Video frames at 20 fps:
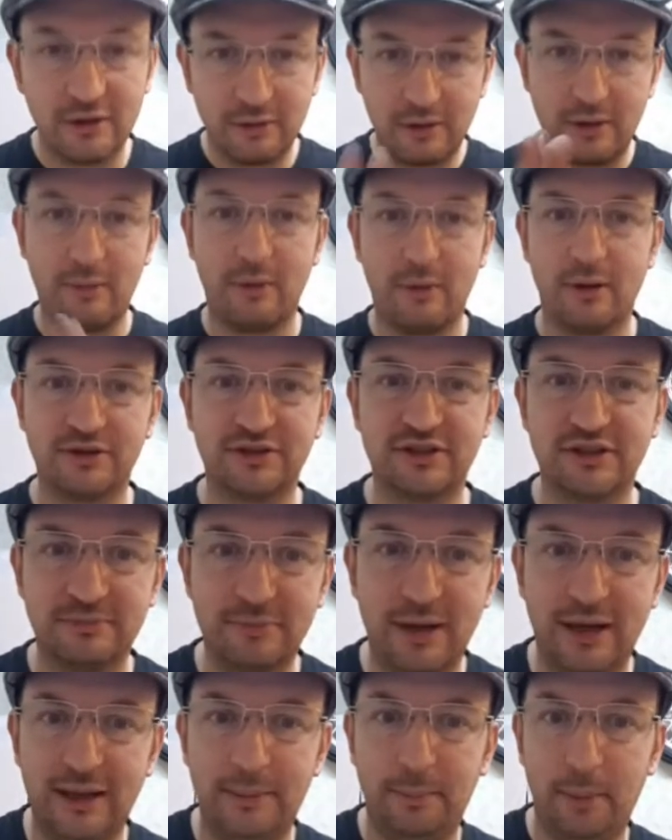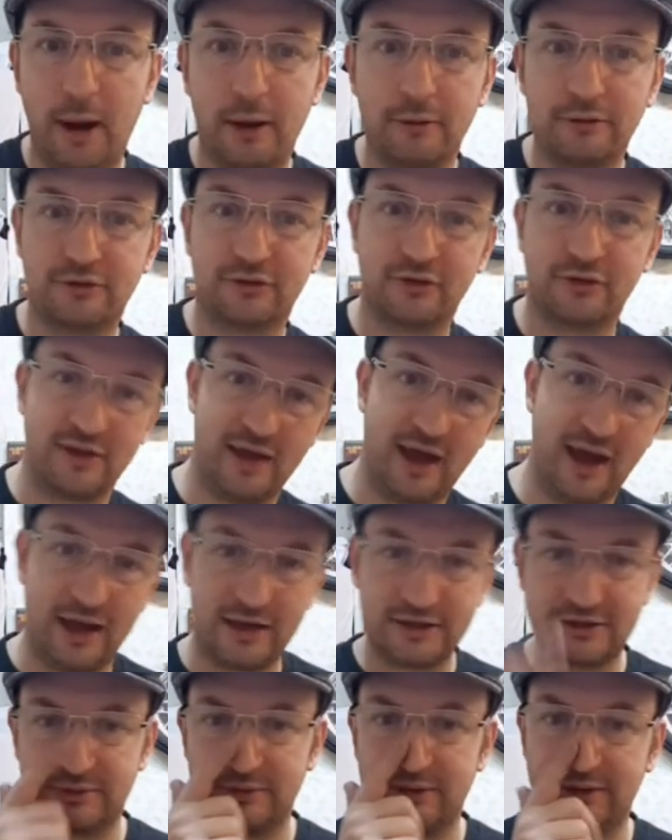We want as many pokes for that
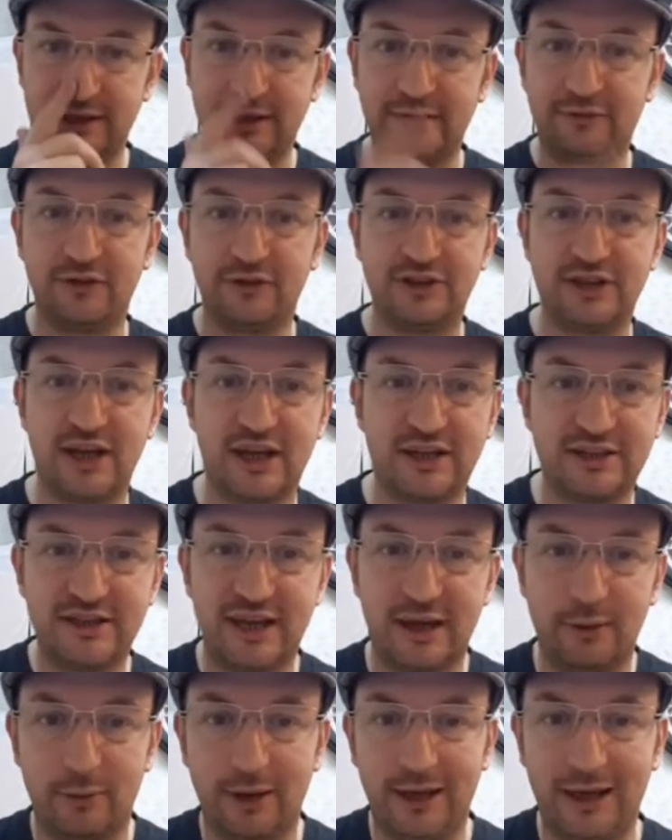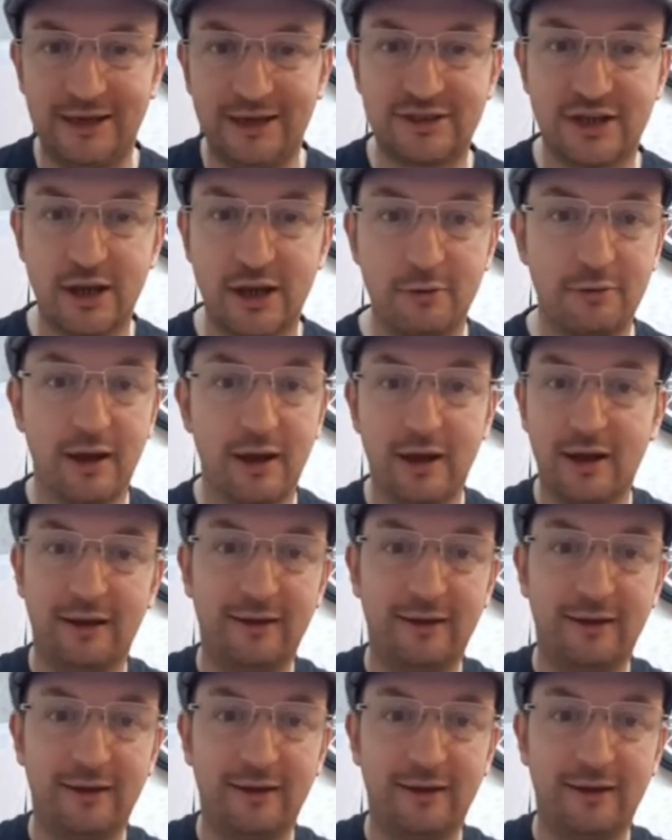as we did for Jet Set Willy 2.